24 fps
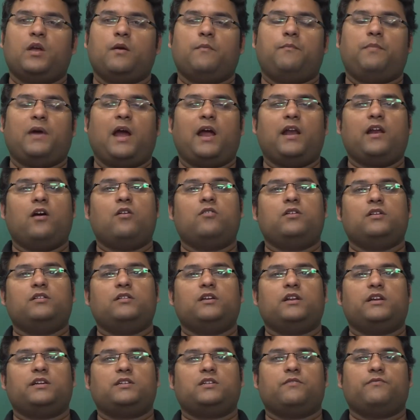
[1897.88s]
pan out in the
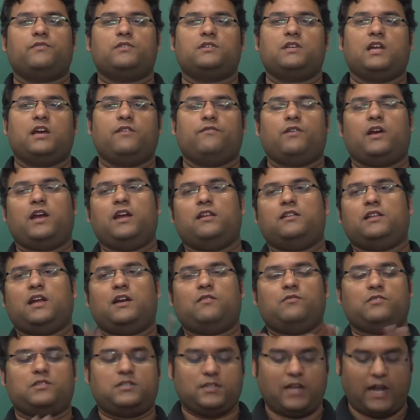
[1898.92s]
rest of his life. Again, that
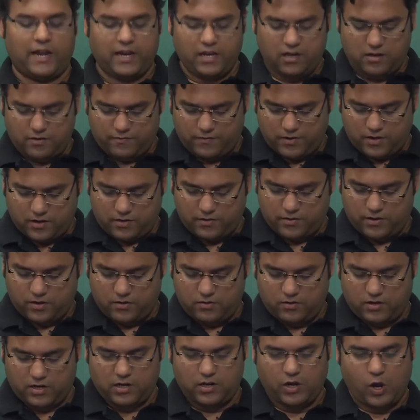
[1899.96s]
was kind of
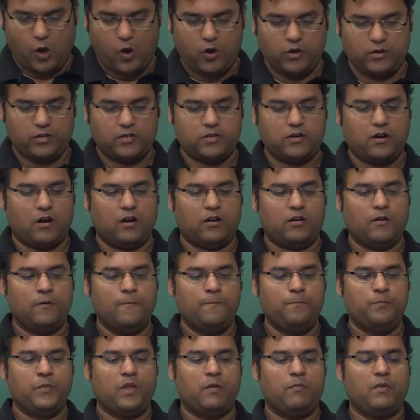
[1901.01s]
a long shot,
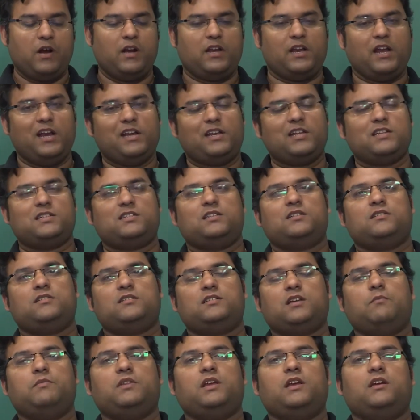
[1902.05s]
but it is
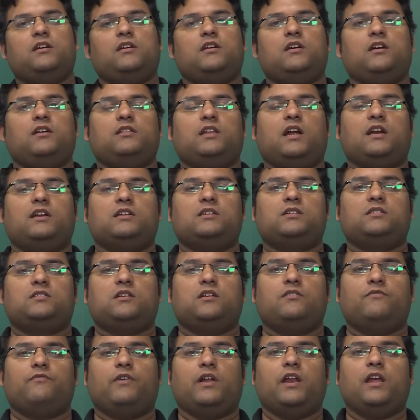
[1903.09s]
something that is
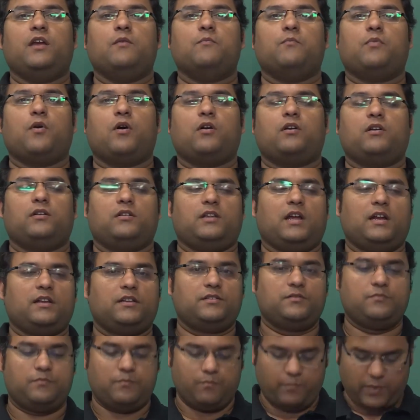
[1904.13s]
very important, that
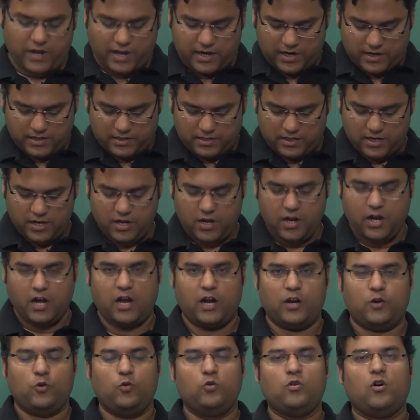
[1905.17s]
parents
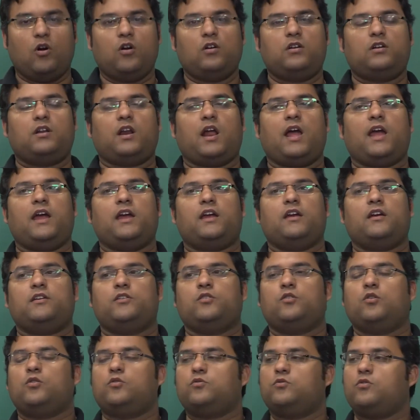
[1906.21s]
do not try
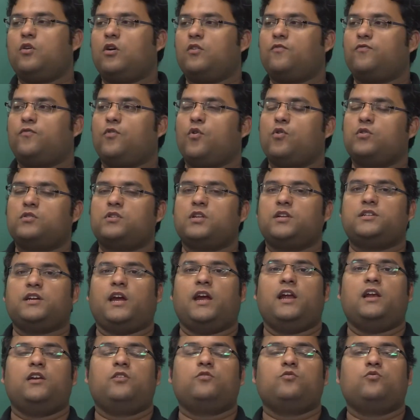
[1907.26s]
do not force the
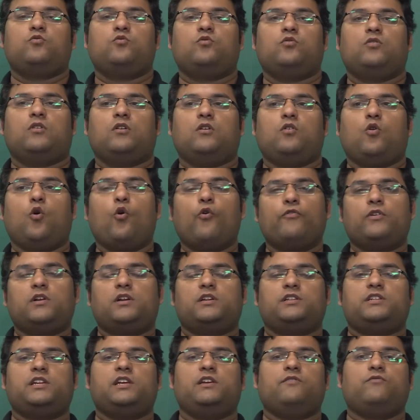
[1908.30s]
child to
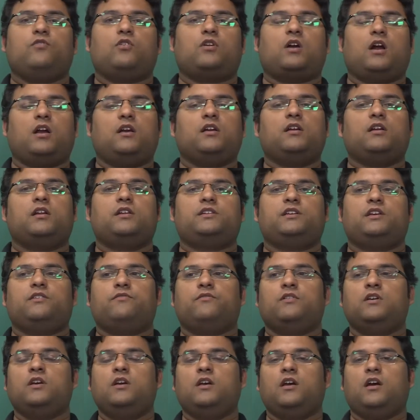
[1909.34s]
overachieve or underachieve
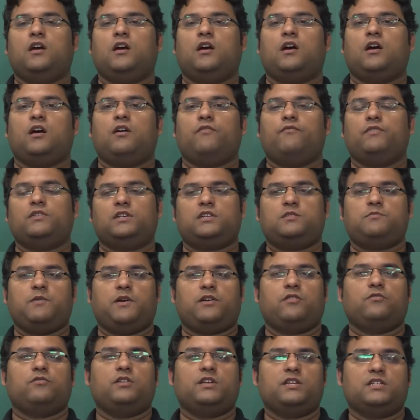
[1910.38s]
with respect
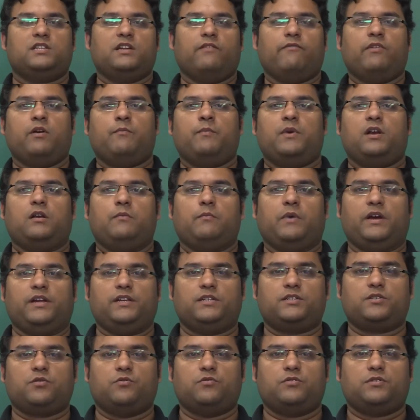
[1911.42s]
to these developmental
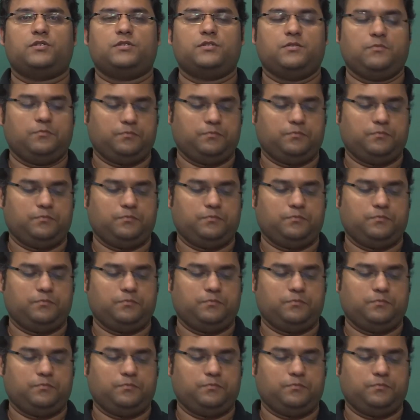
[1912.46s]
milestones.